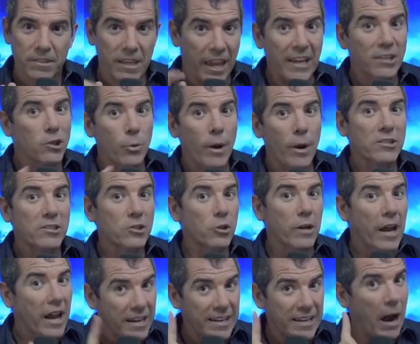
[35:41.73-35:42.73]
can you
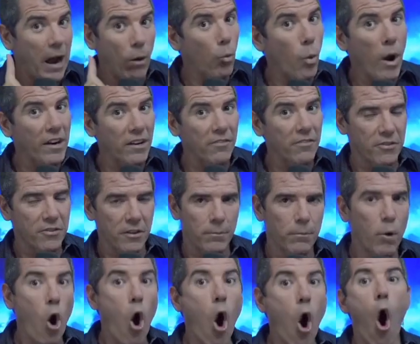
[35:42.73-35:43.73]
answer, and not one of
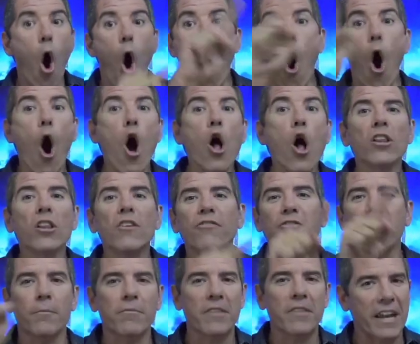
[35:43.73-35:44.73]
them, all
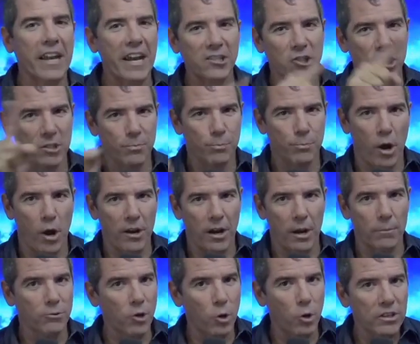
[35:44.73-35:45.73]
of them that I just brought
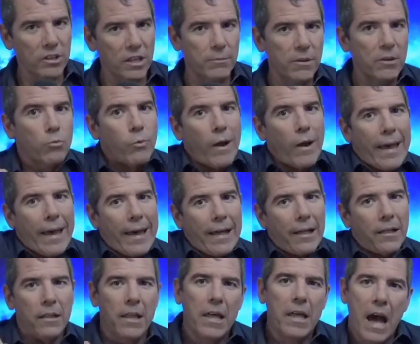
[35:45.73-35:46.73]
up. Don't give me,
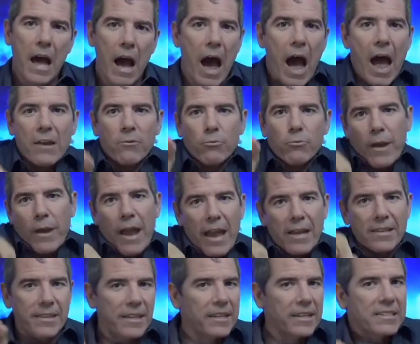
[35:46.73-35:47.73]
well, I
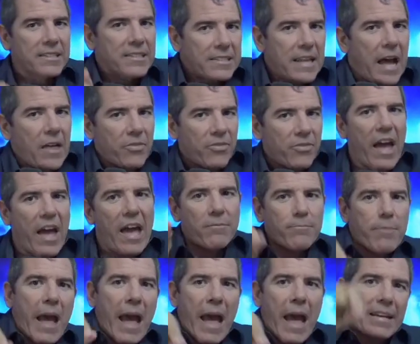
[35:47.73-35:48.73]
read that it's not
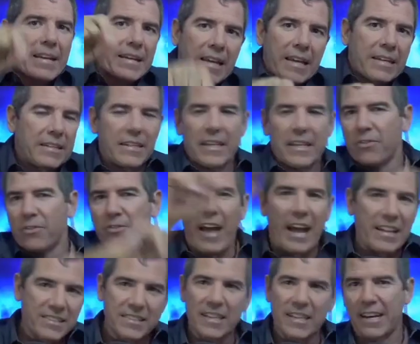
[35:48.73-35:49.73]
that bad in India.
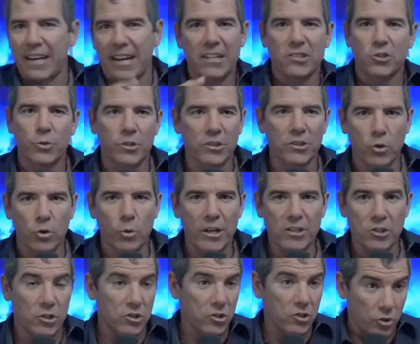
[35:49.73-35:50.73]
That's not answering the
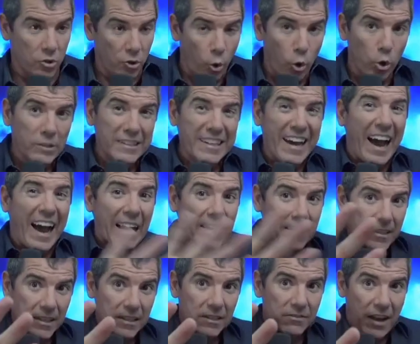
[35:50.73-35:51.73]
question. So the whole
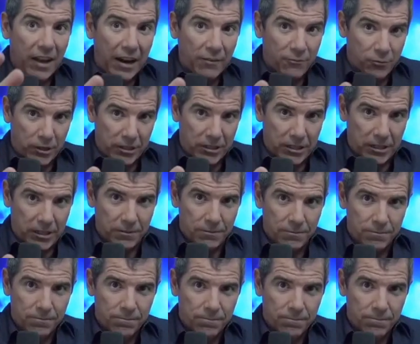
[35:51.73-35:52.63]
continent of Africa,